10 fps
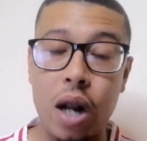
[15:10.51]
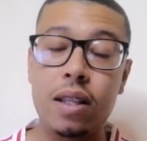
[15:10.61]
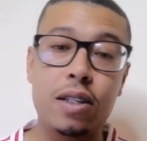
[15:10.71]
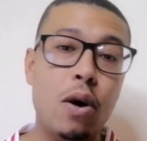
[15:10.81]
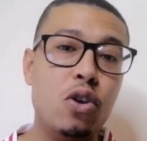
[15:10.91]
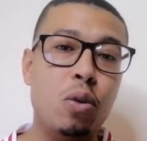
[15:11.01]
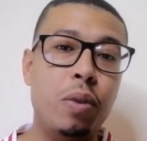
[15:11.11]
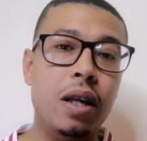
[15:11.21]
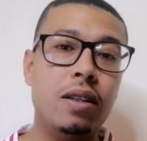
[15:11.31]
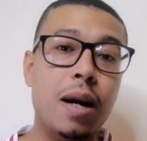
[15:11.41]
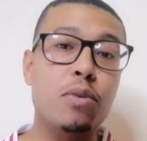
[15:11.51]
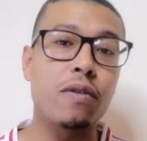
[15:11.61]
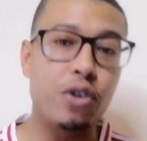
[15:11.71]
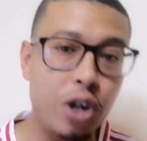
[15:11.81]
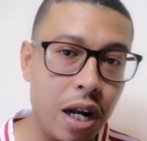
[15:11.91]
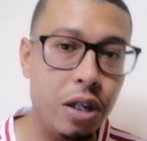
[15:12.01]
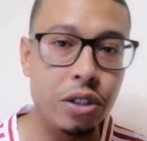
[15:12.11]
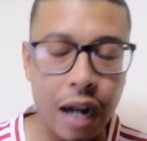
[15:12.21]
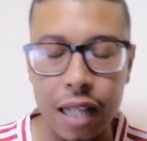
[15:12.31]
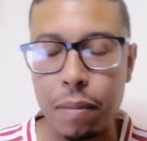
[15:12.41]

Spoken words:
what is going to be in terms of change